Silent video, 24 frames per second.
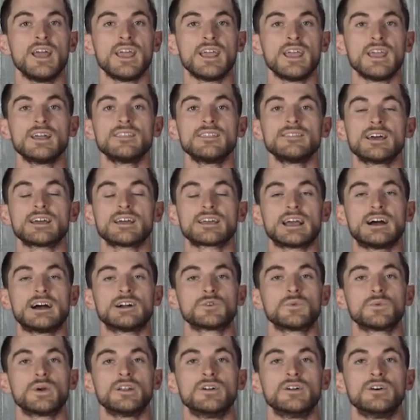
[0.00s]
And that
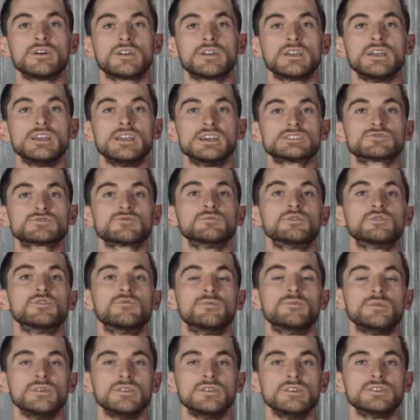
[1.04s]
counterweight hook is
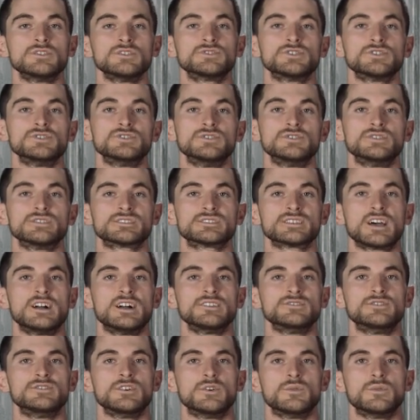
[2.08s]
removable should you
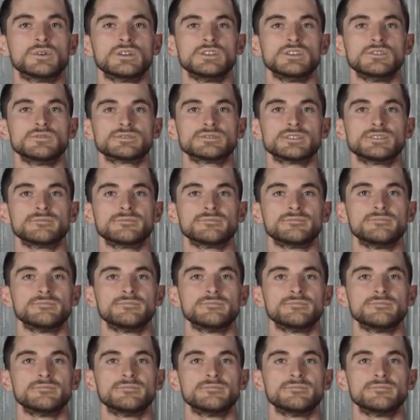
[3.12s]
decide you don't want to use it.